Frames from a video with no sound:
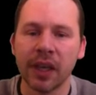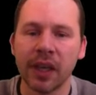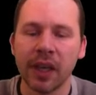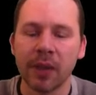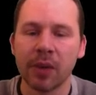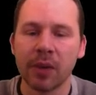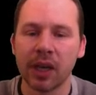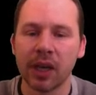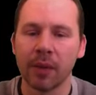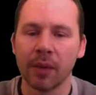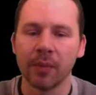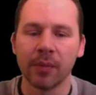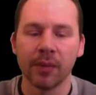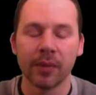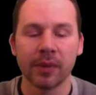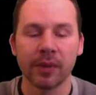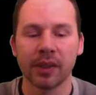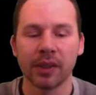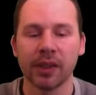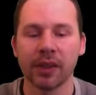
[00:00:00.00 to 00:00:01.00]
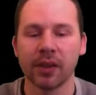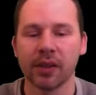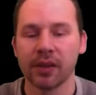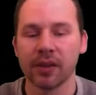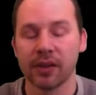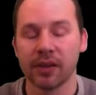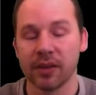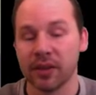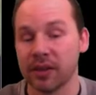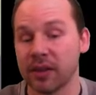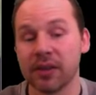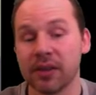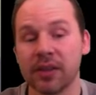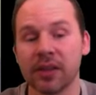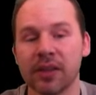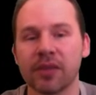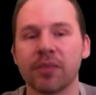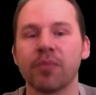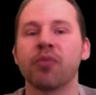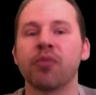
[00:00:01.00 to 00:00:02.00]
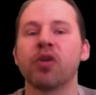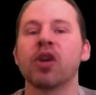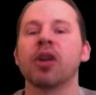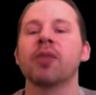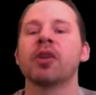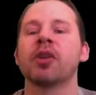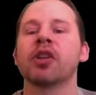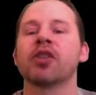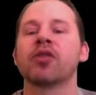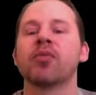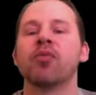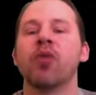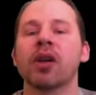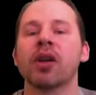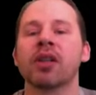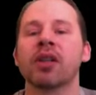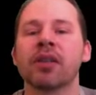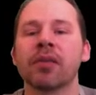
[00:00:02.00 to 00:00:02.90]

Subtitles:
But this is pretty much what